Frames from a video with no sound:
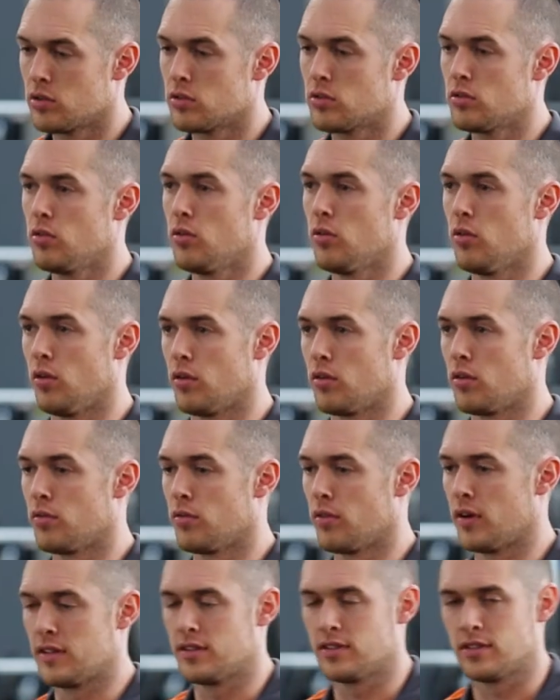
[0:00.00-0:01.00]
Good,
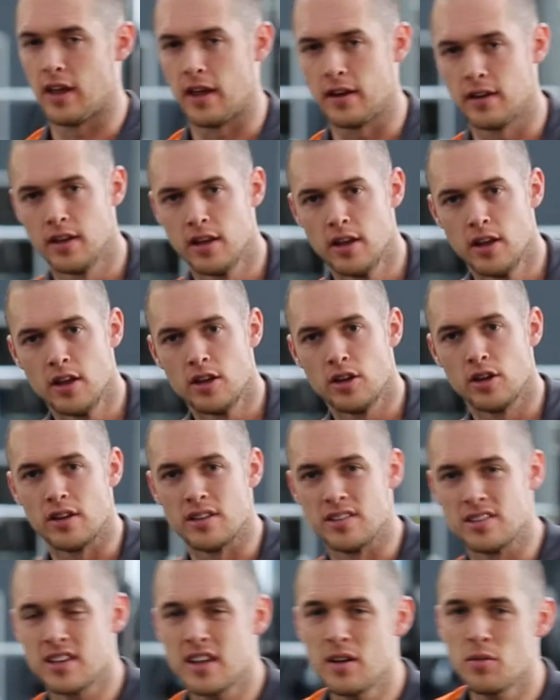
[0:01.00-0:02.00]
reset. You
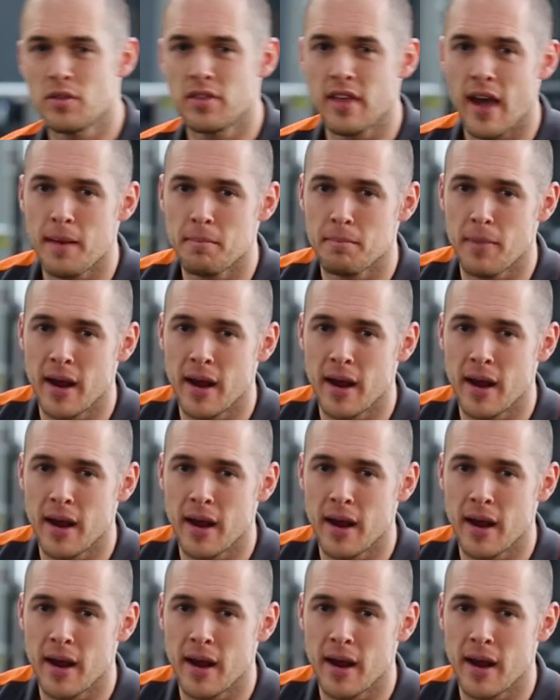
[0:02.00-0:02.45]
can see with that,